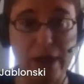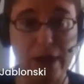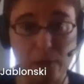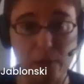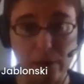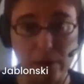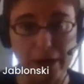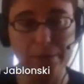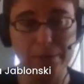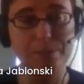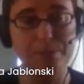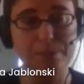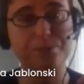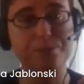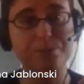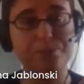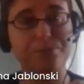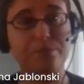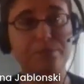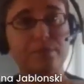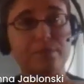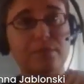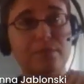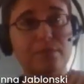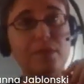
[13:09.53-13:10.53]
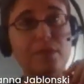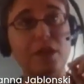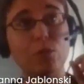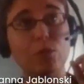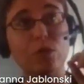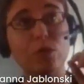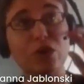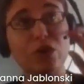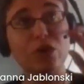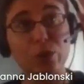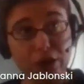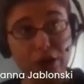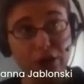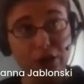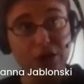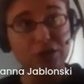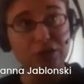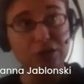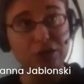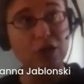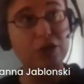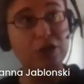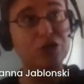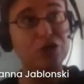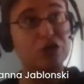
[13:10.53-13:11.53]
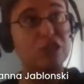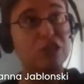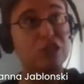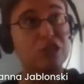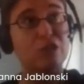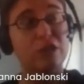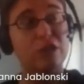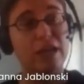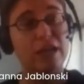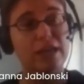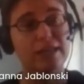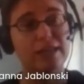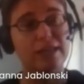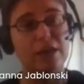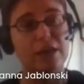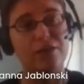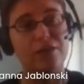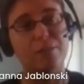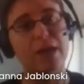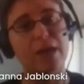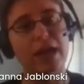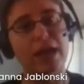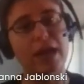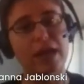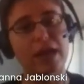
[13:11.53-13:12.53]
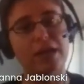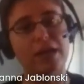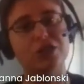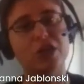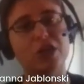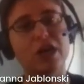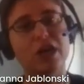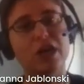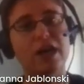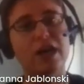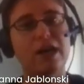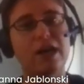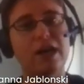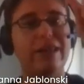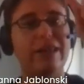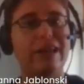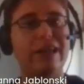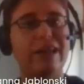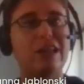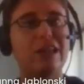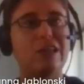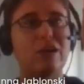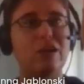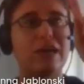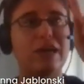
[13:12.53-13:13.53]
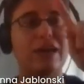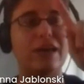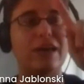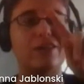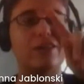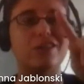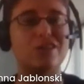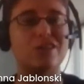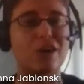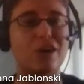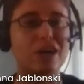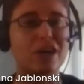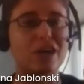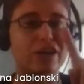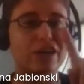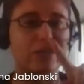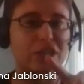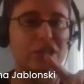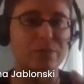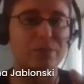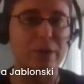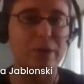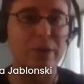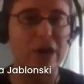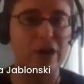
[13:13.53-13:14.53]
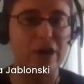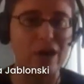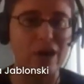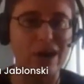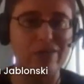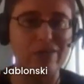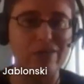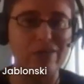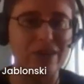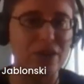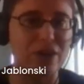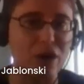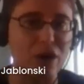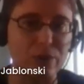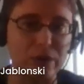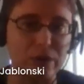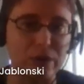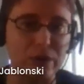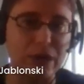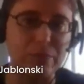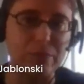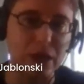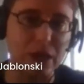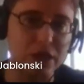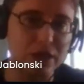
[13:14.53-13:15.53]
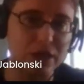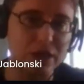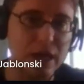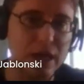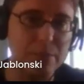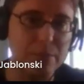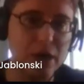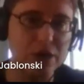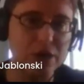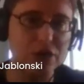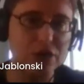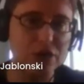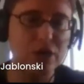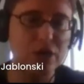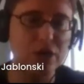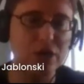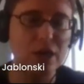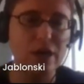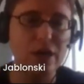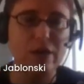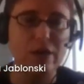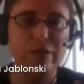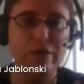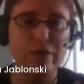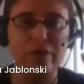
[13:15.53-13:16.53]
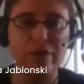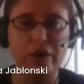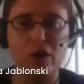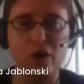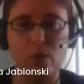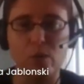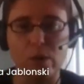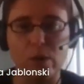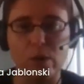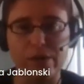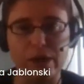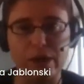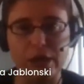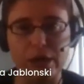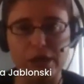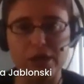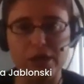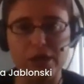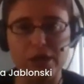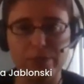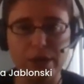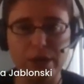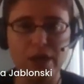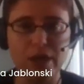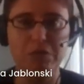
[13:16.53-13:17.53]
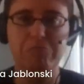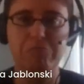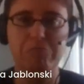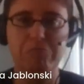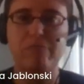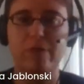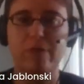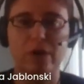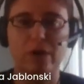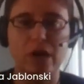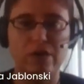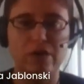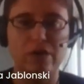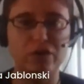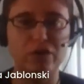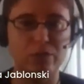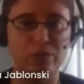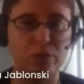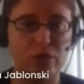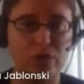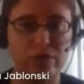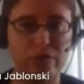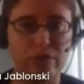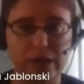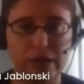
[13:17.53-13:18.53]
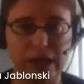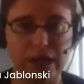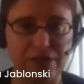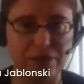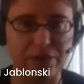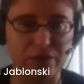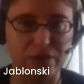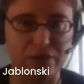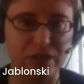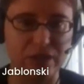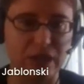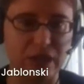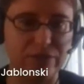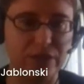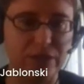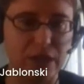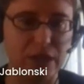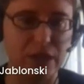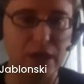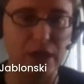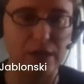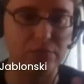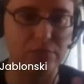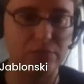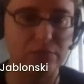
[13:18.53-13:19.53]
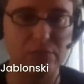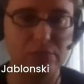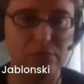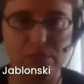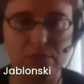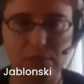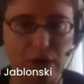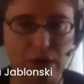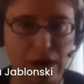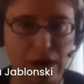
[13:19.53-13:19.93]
That way, when readers are just looking down the page, they could look at the start of each paragraph and not really miss that much, figure out where they need to be, they're comfortable, they get their stuff done,